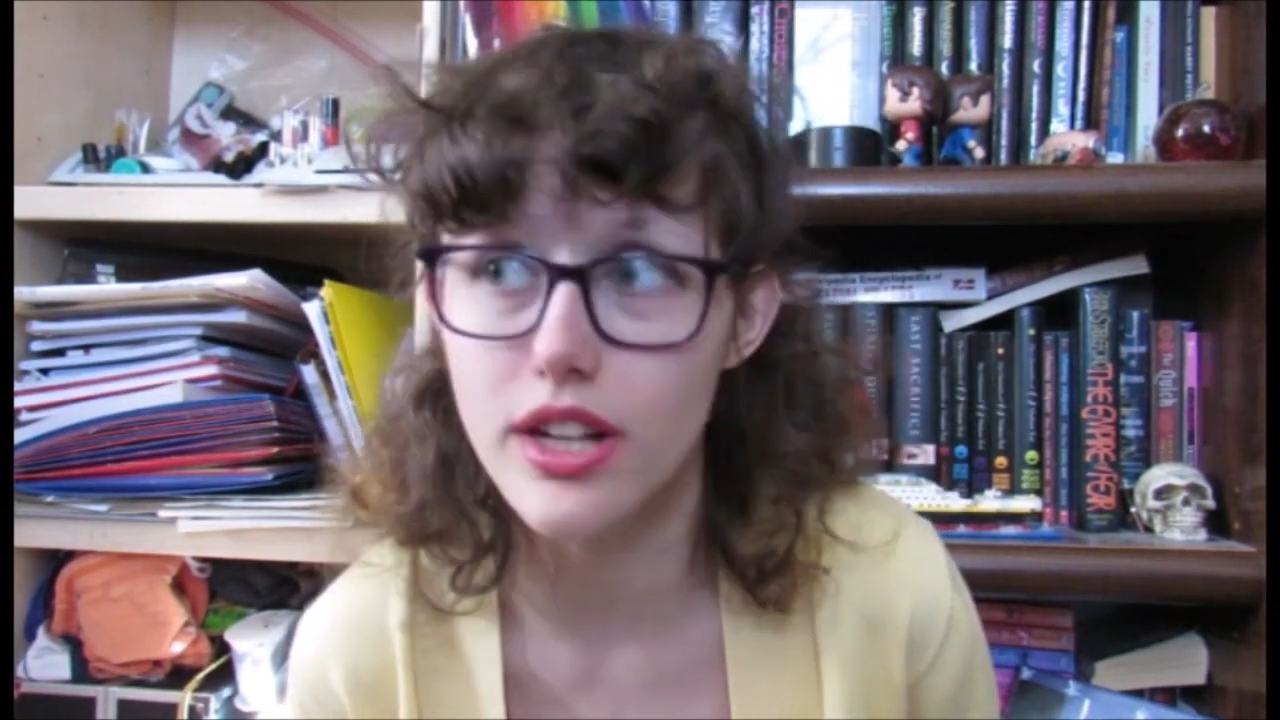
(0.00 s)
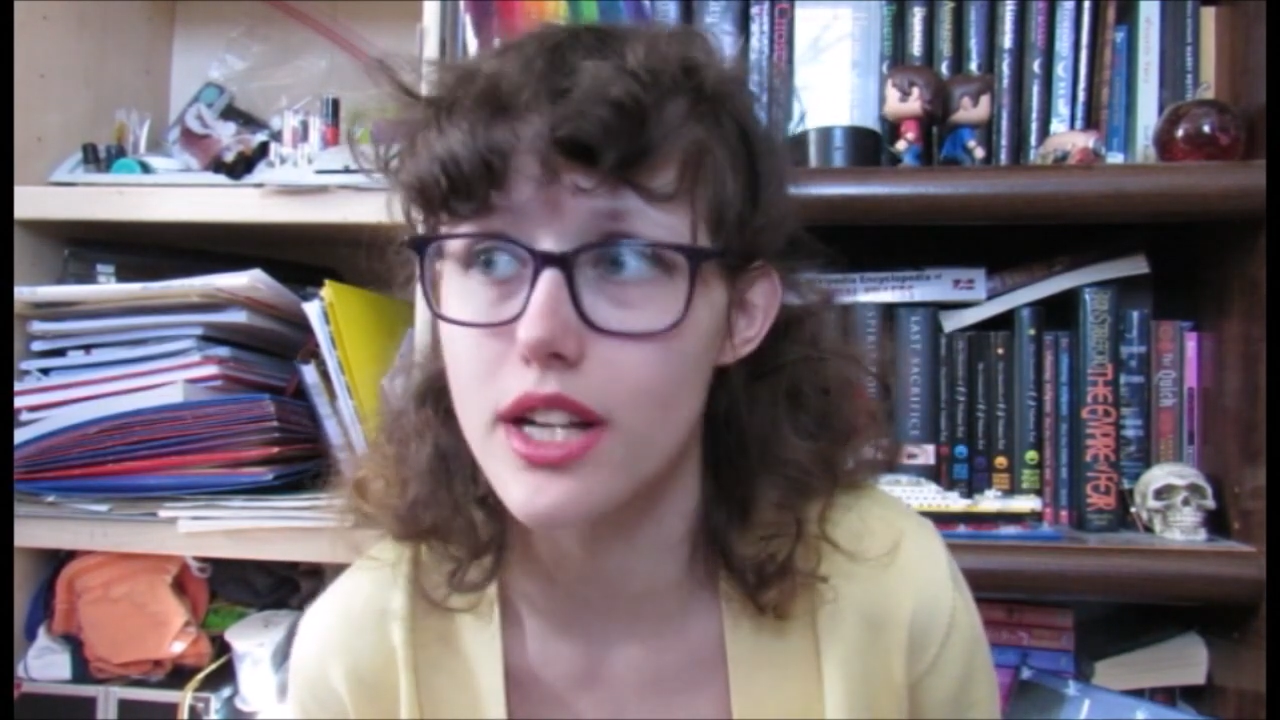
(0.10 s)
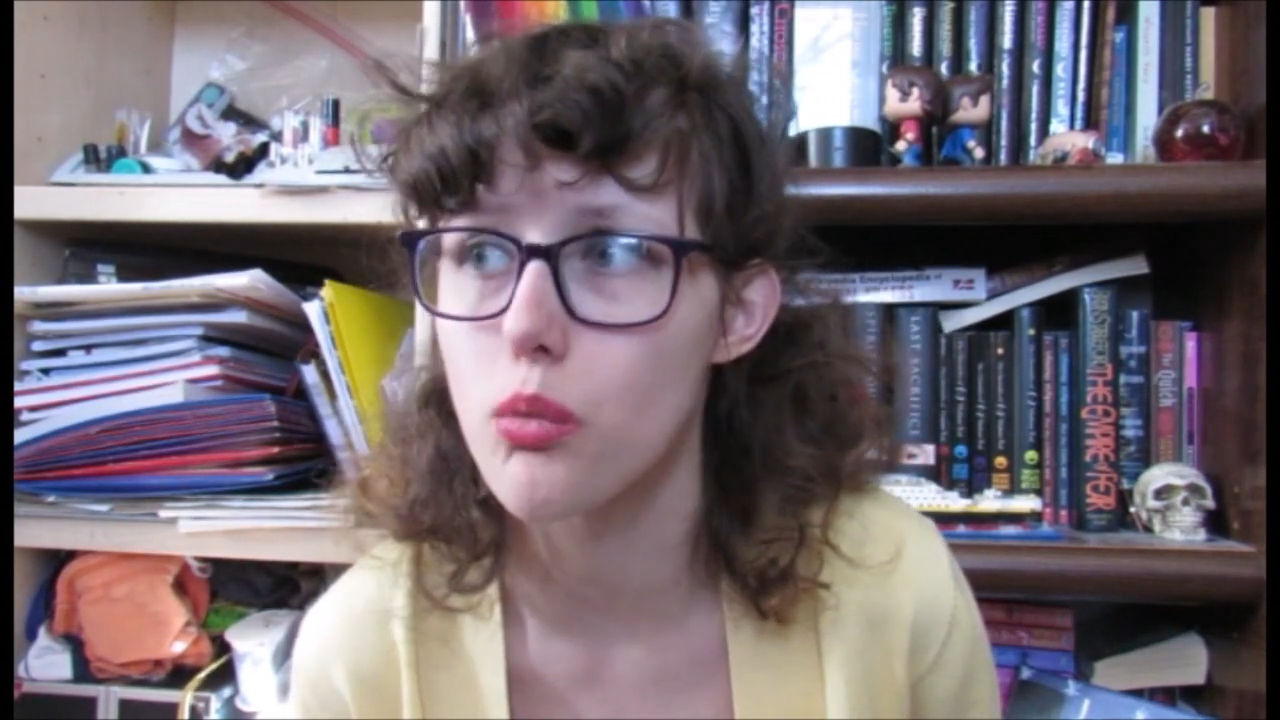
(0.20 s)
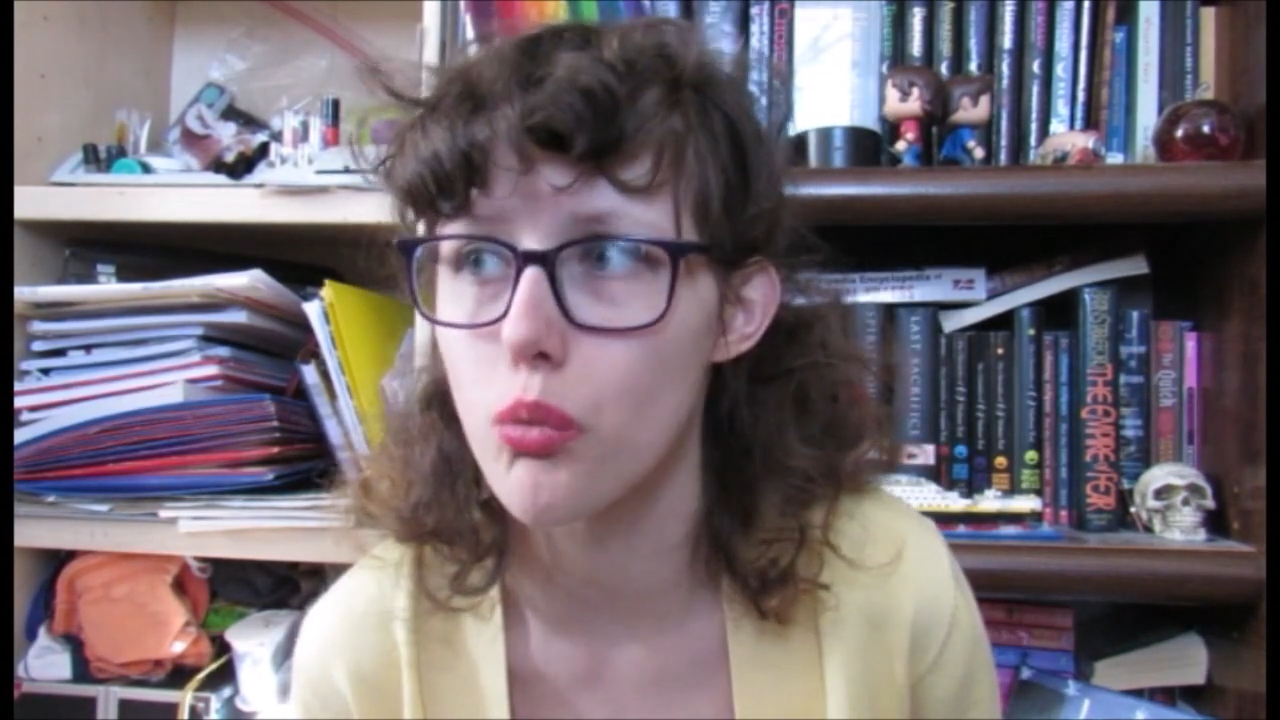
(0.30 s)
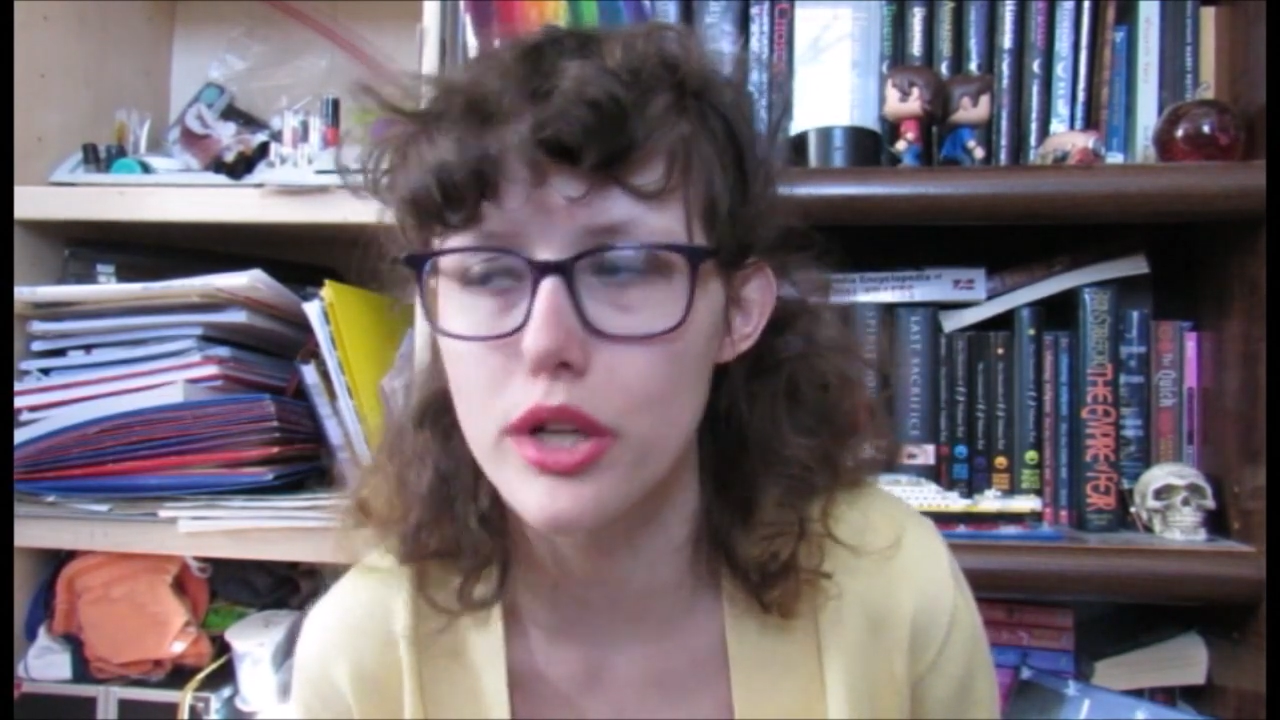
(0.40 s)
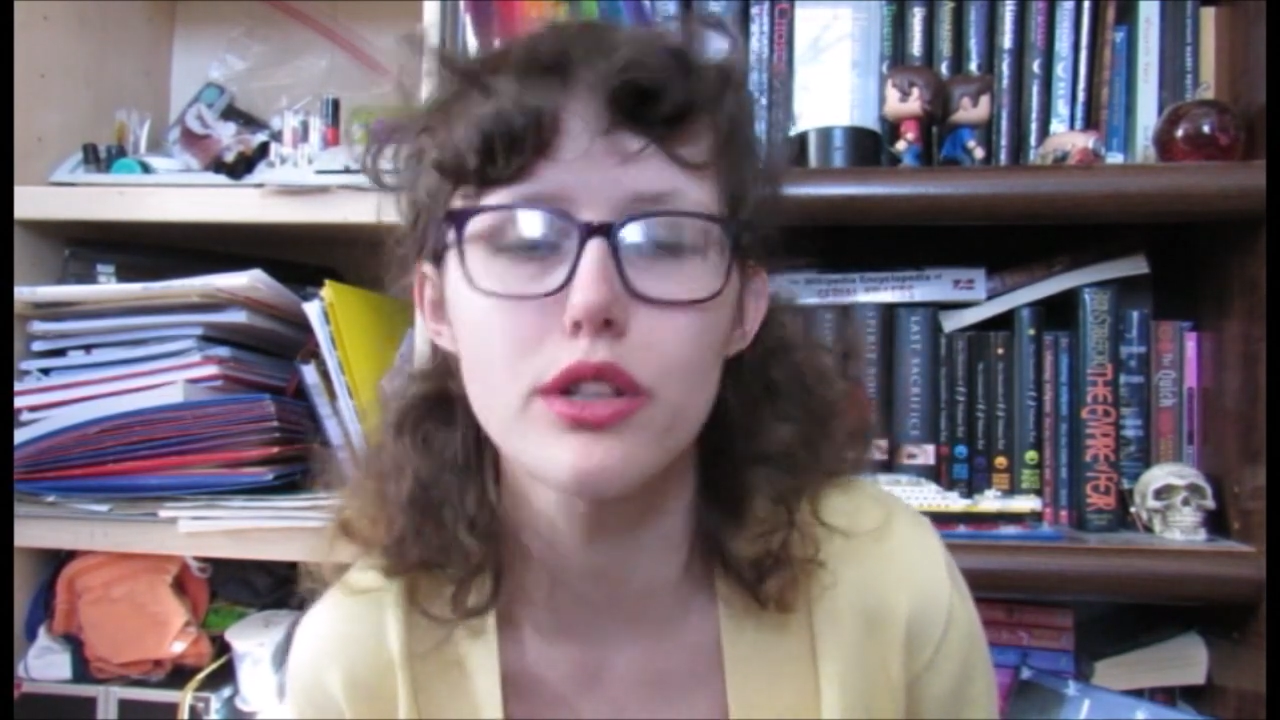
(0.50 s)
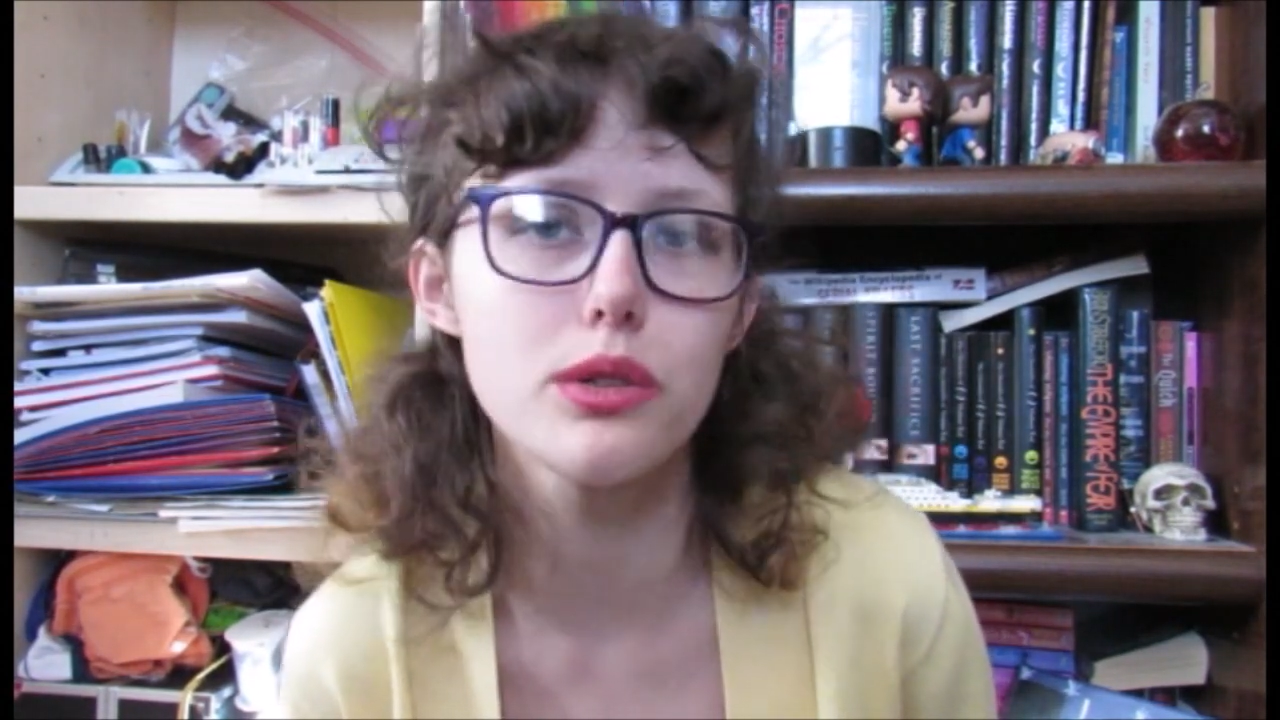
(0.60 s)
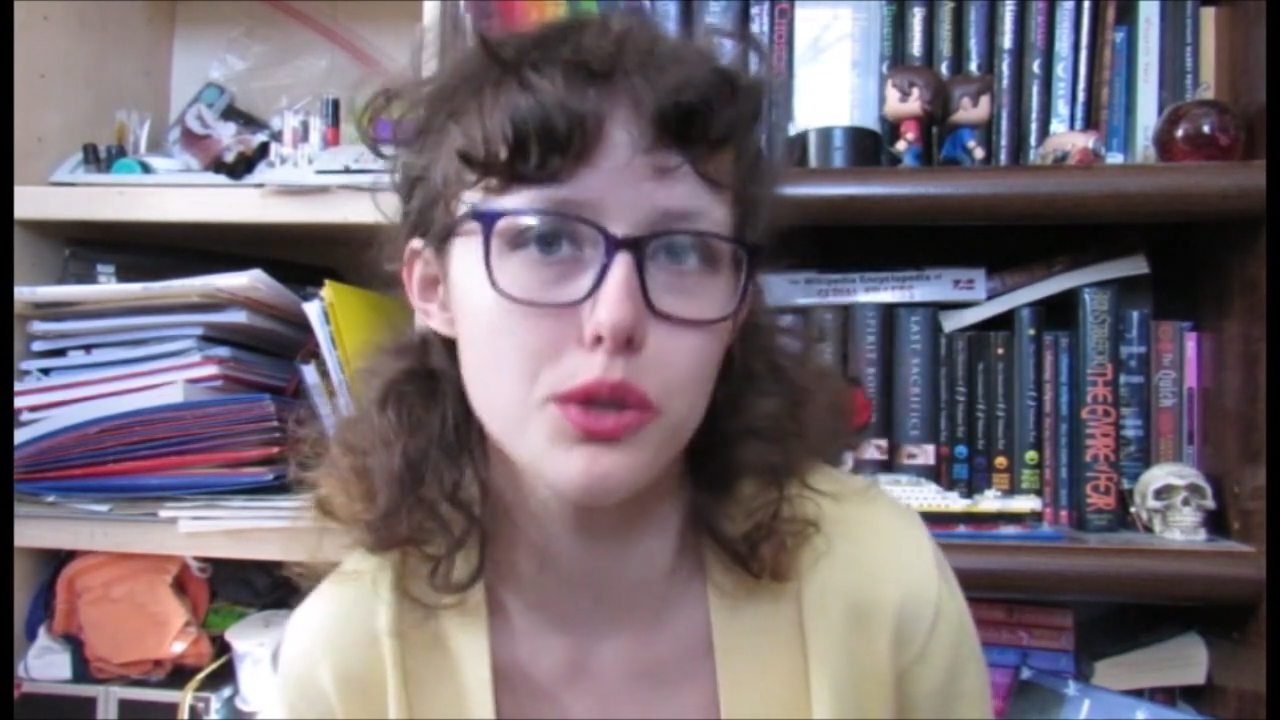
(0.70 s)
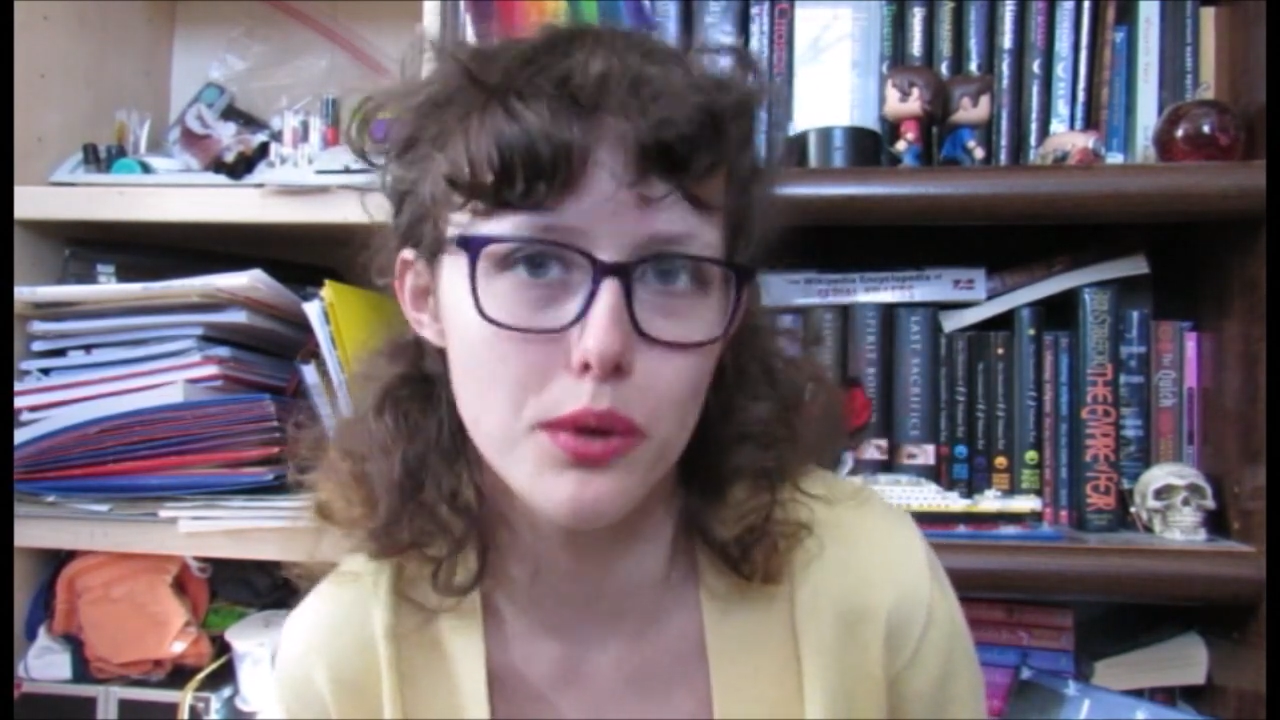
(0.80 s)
a widowed